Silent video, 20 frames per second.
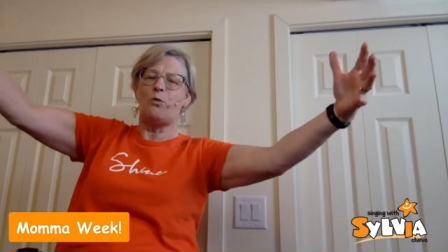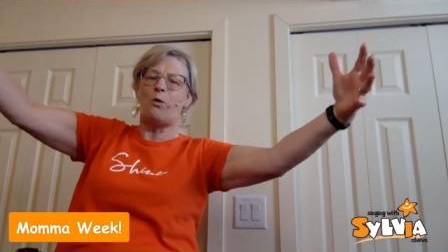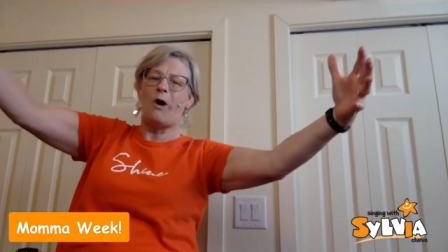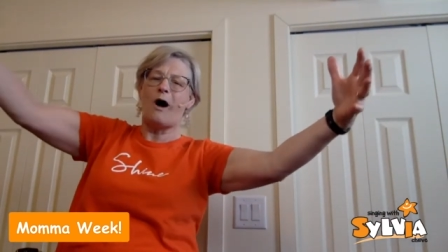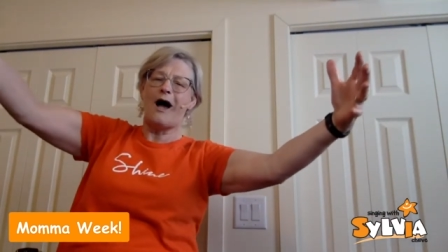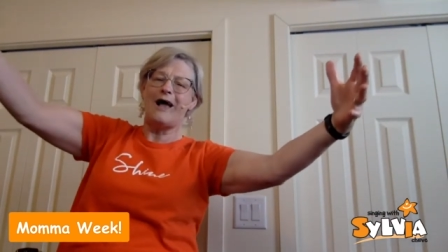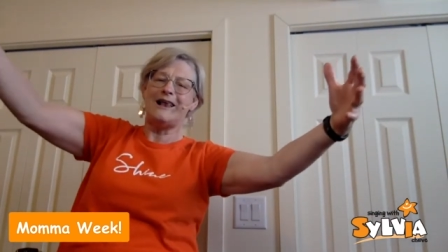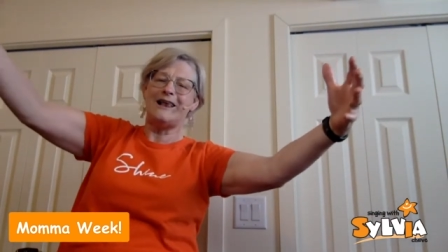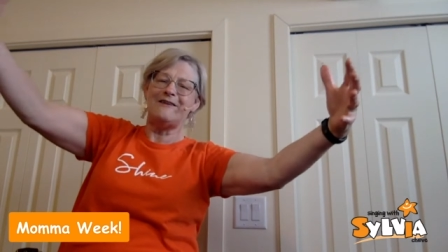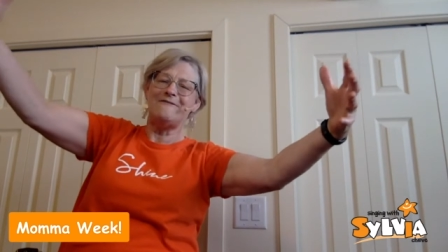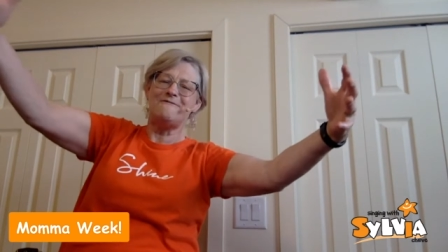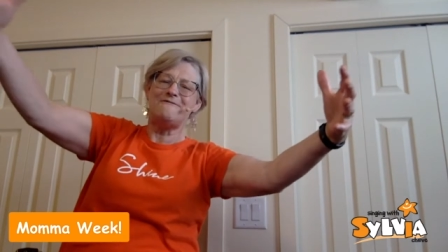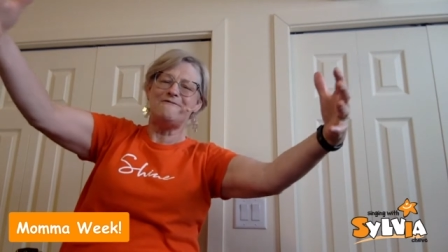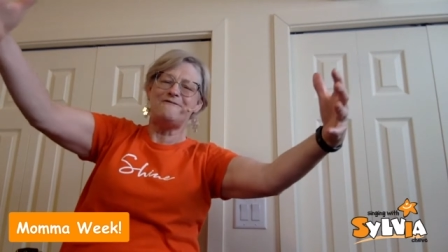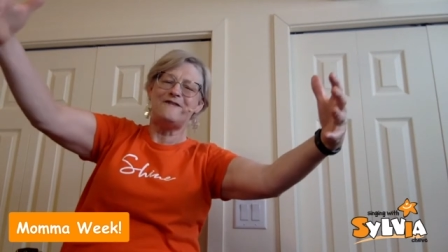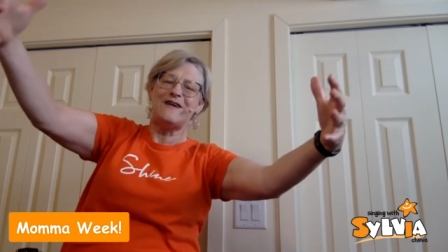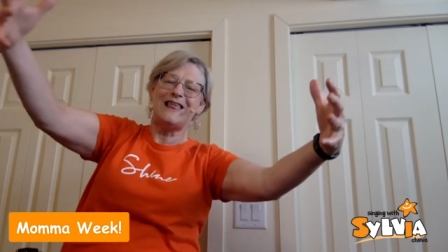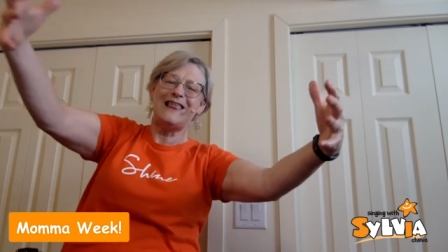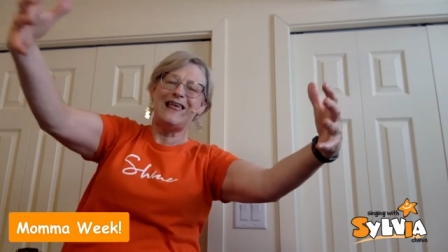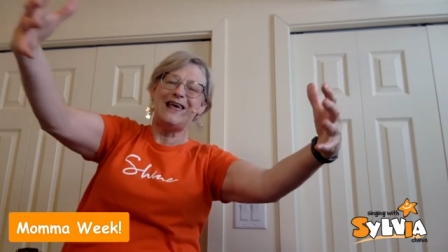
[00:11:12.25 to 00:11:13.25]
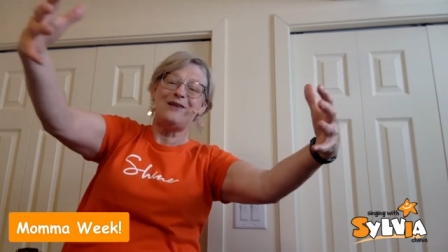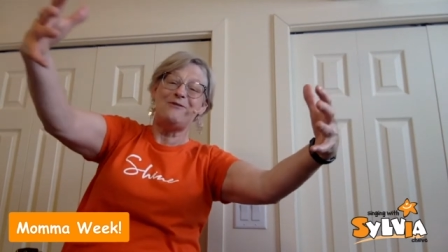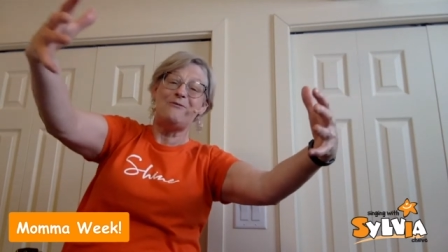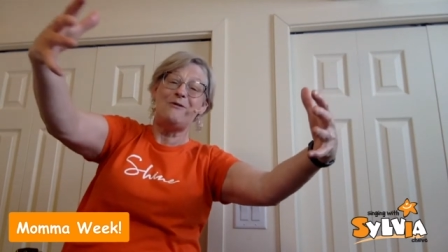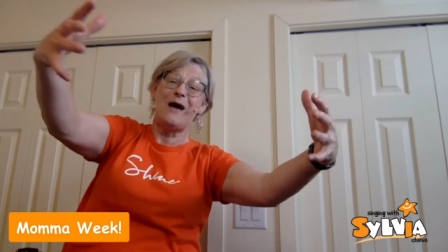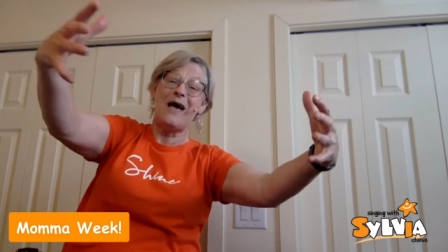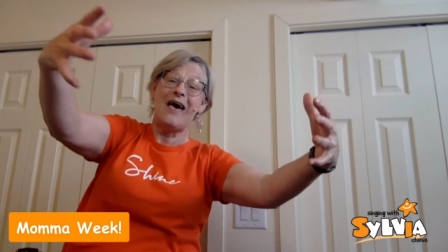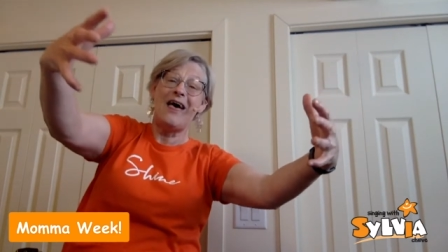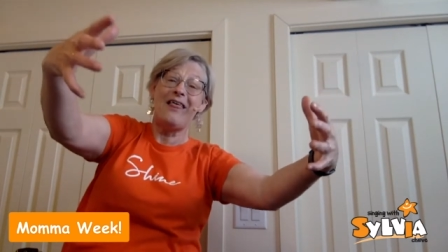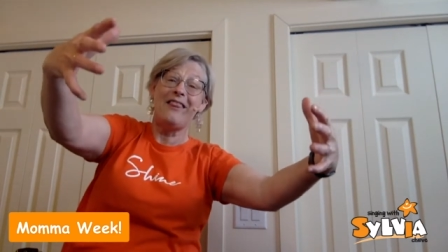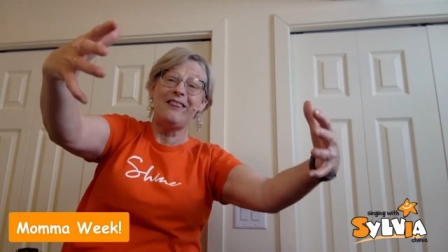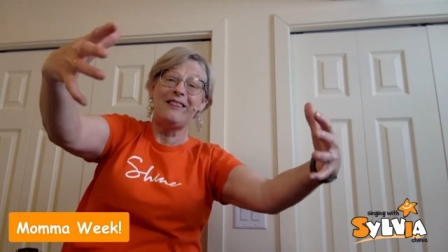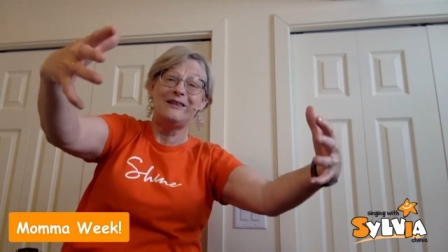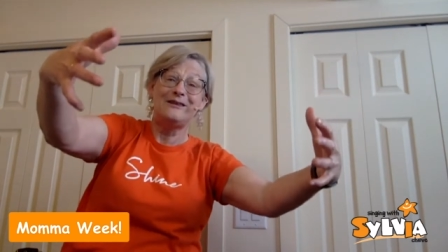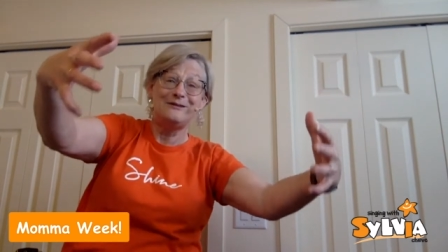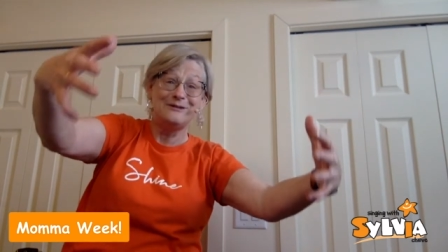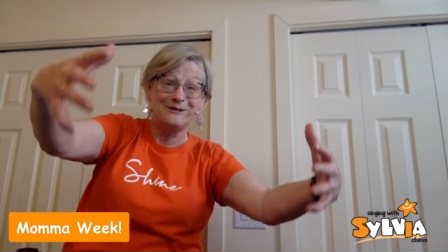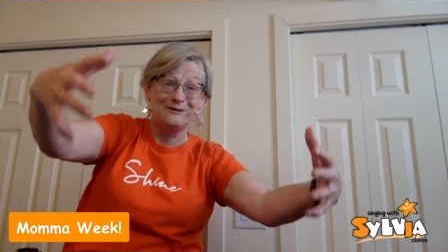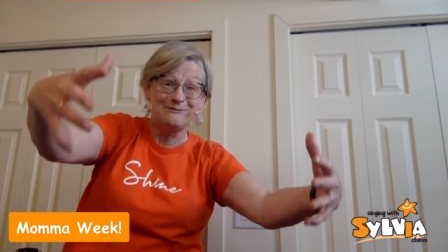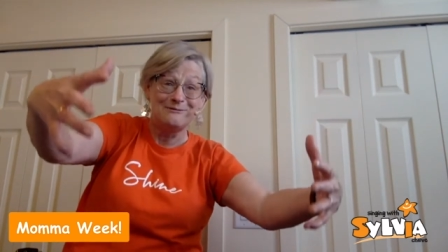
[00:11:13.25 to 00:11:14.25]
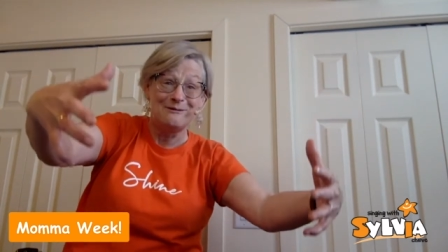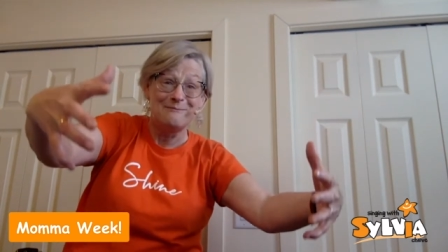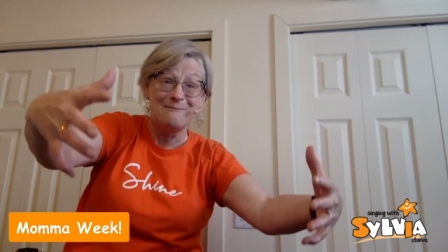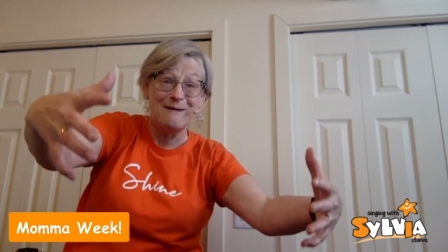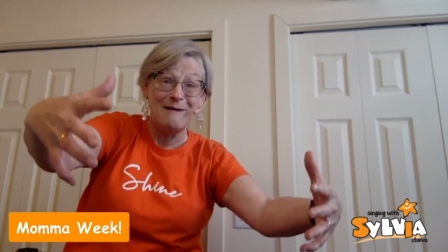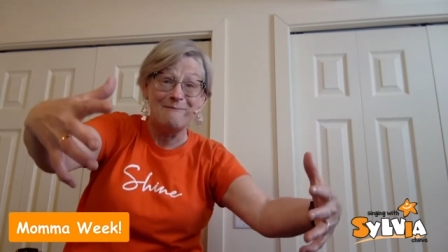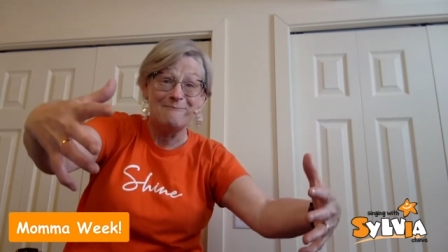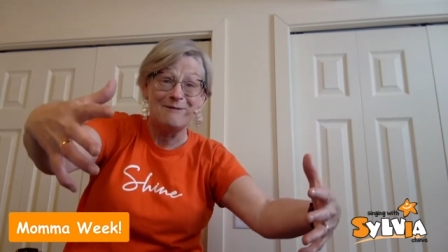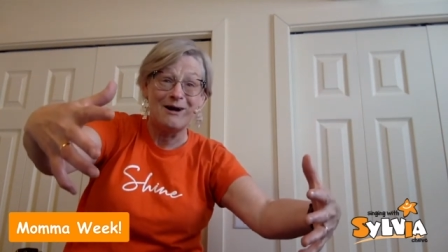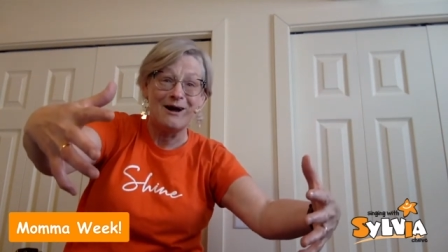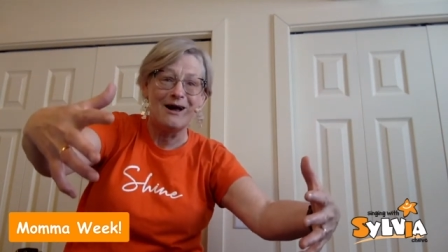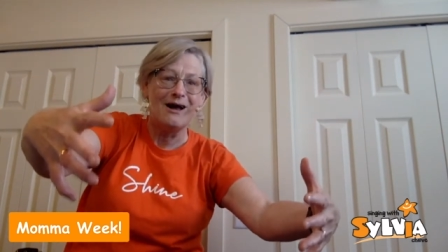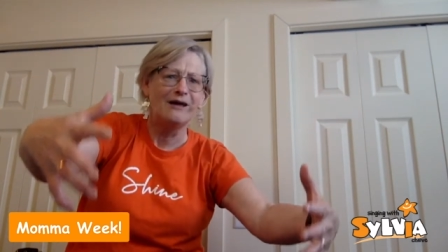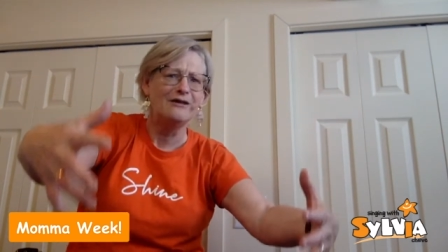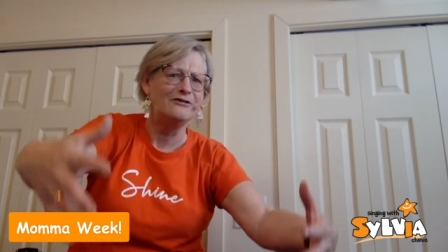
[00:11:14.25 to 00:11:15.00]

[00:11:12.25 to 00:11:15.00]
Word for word: wide, and fill it with, do you remember?